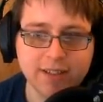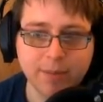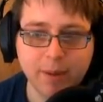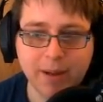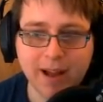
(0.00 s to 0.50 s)

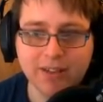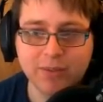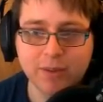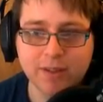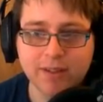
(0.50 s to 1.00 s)
the past
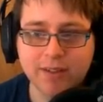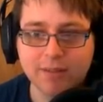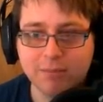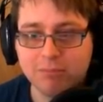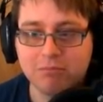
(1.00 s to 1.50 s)
ones,
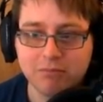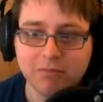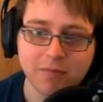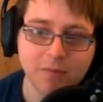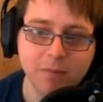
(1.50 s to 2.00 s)

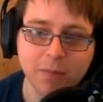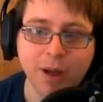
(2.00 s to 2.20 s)
but